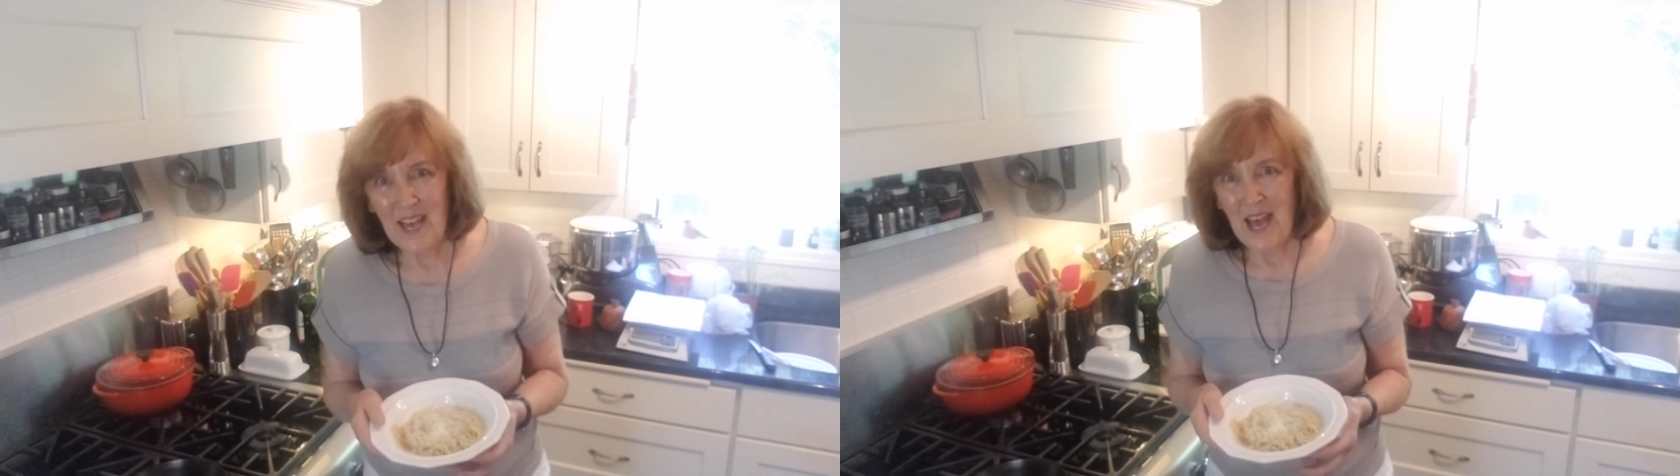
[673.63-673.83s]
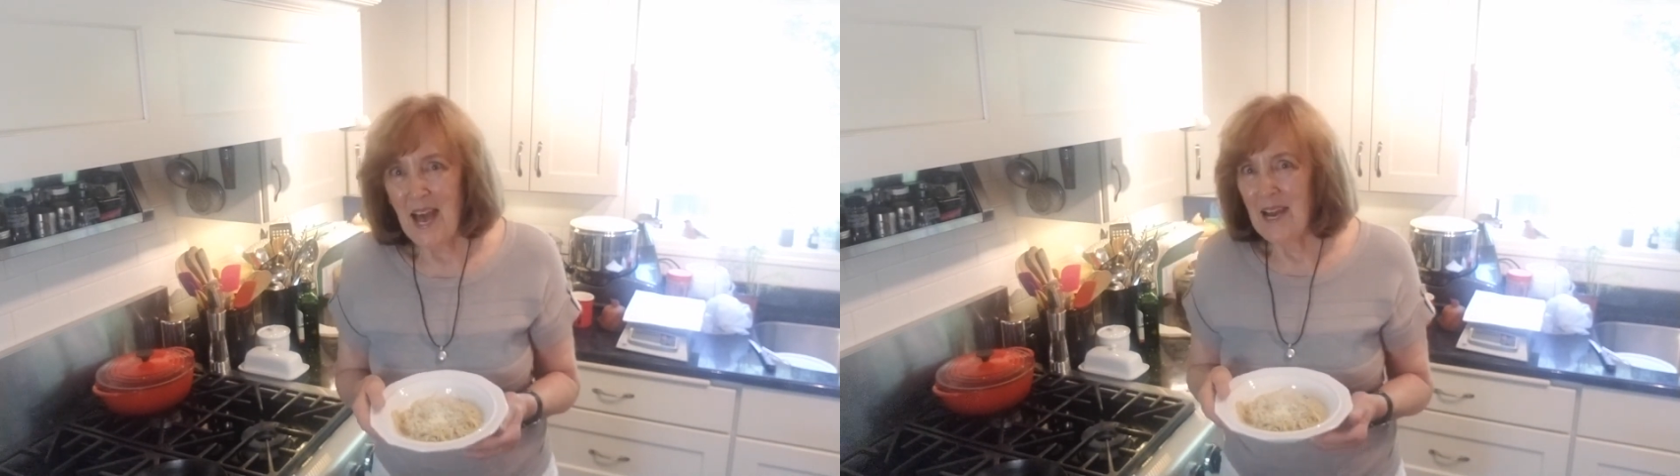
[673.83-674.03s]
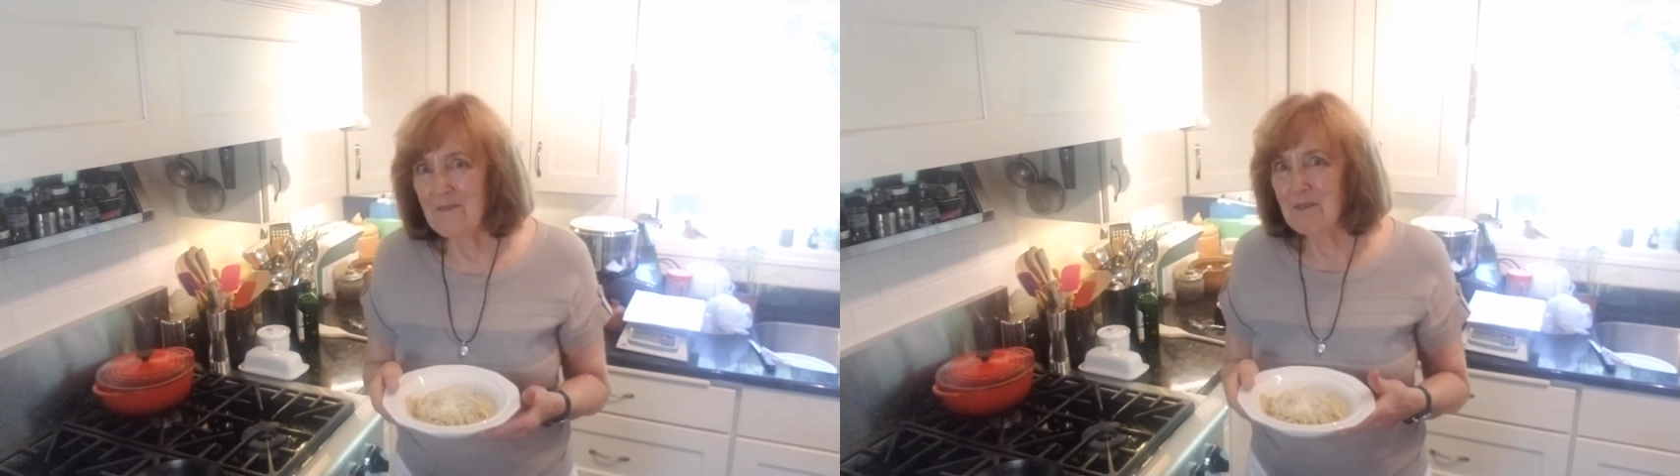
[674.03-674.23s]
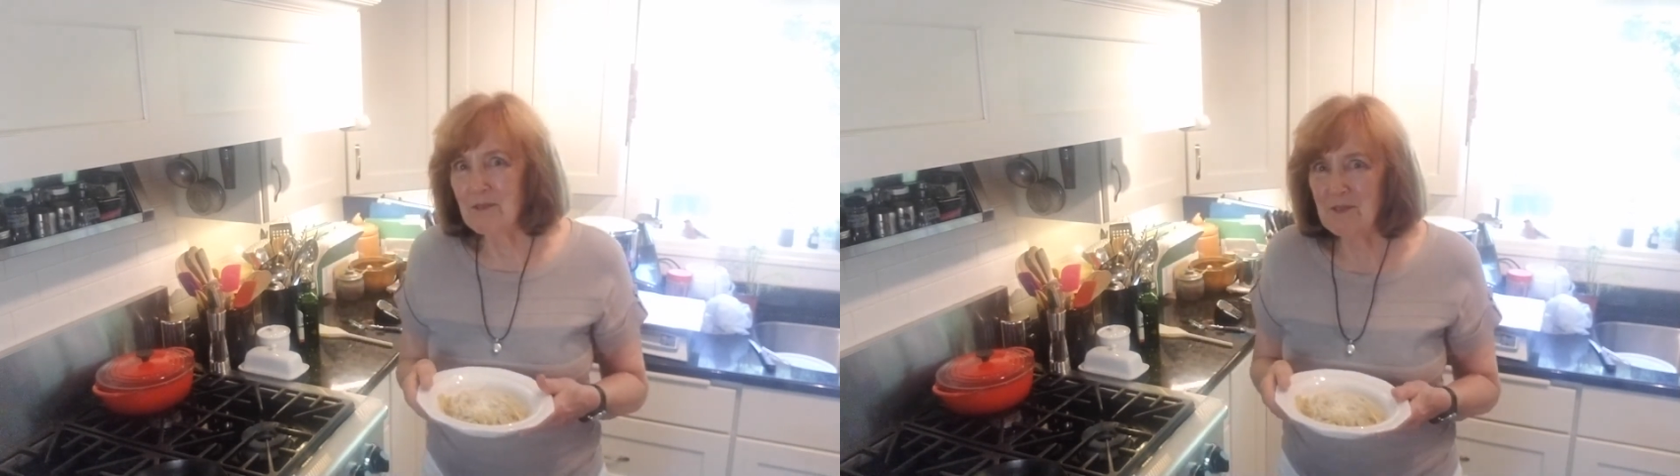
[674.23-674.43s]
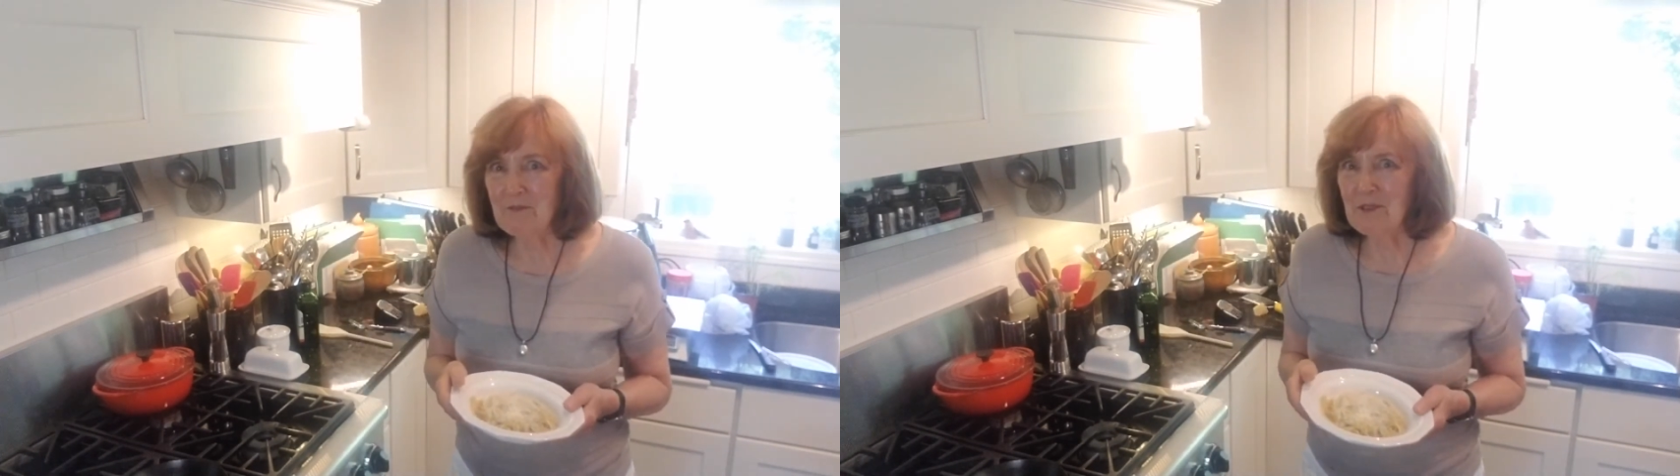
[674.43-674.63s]
I'm
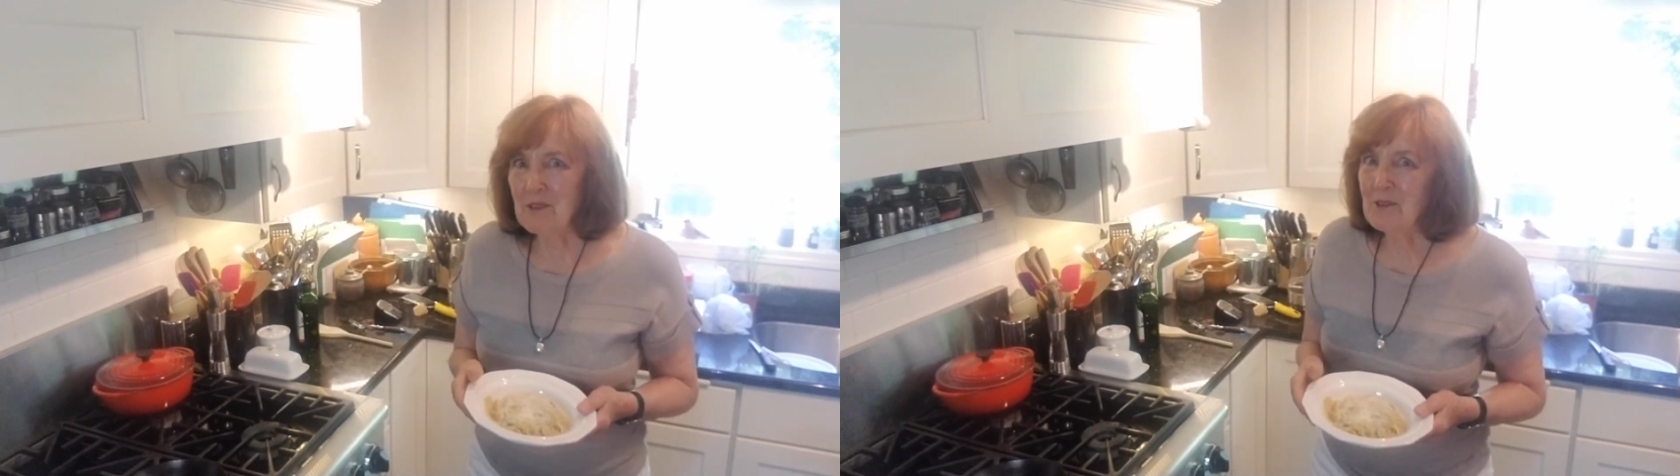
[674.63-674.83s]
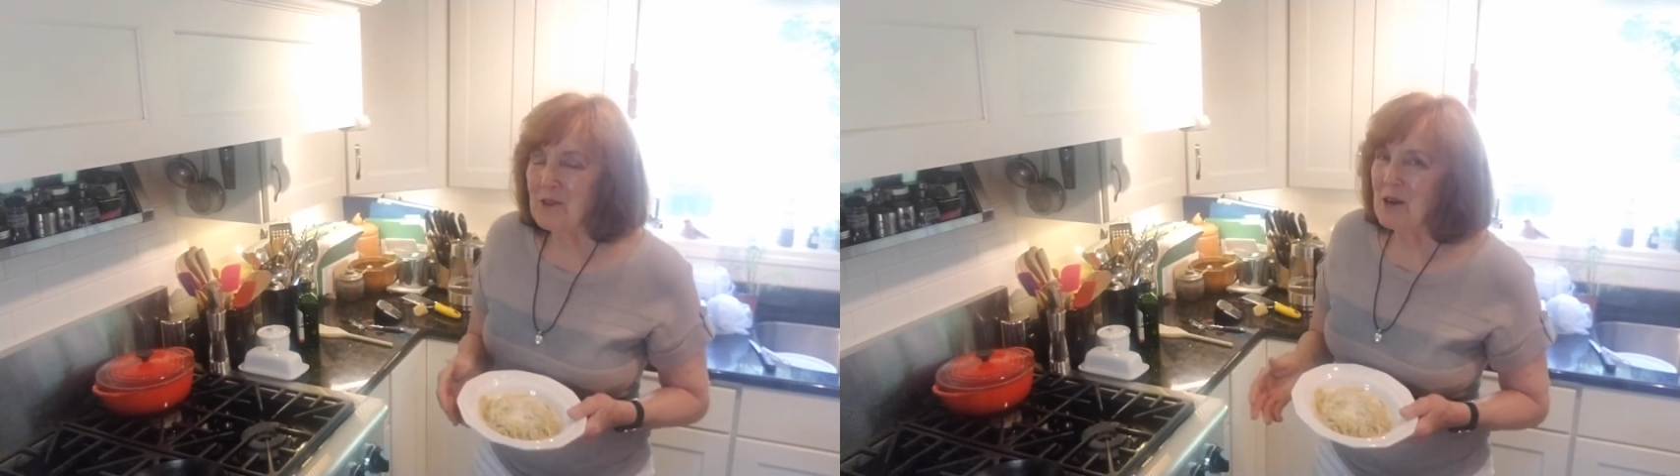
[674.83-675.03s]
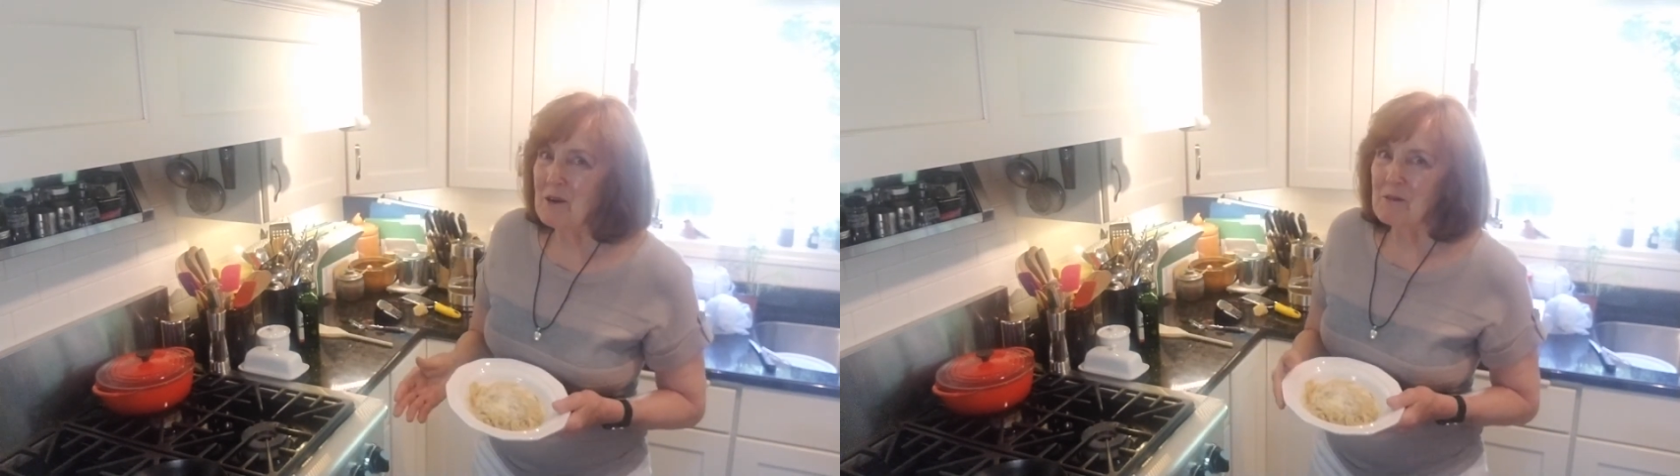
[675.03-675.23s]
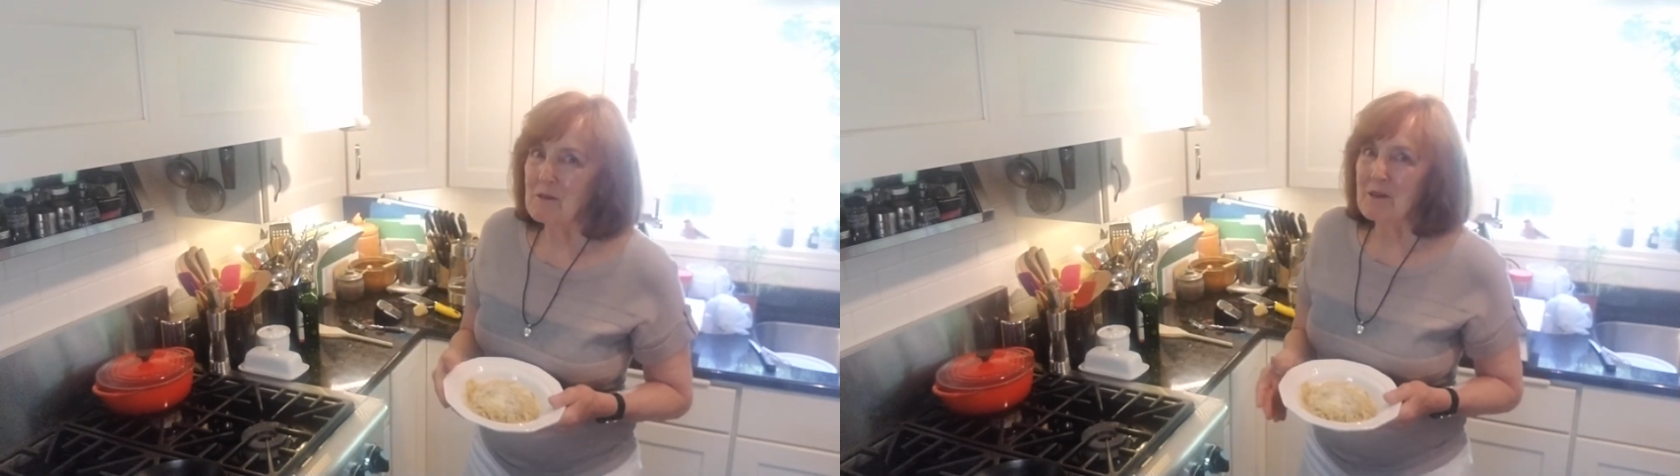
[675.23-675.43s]
supposed to be a low carber,